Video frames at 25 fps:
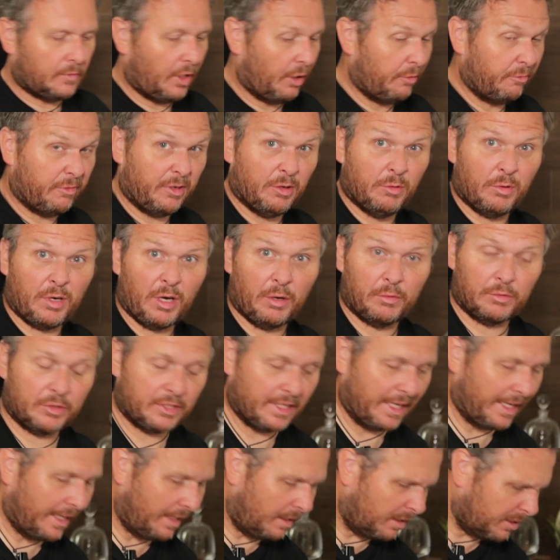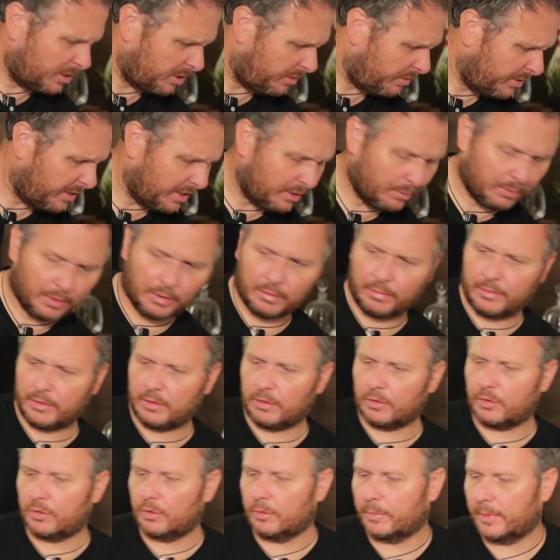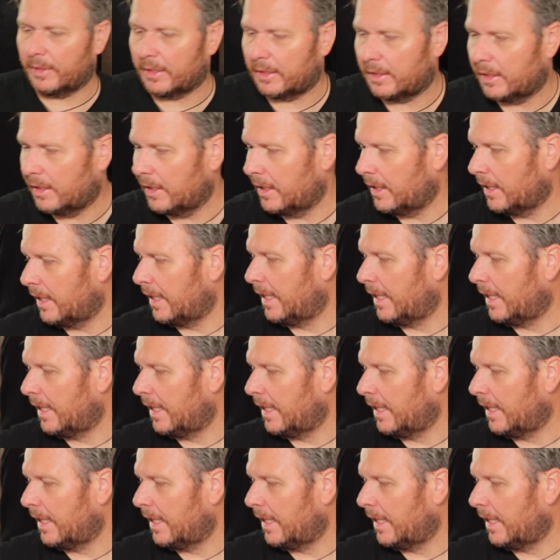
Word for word: Hopefully it will go on as hand luggage. I think it will. It's not too big.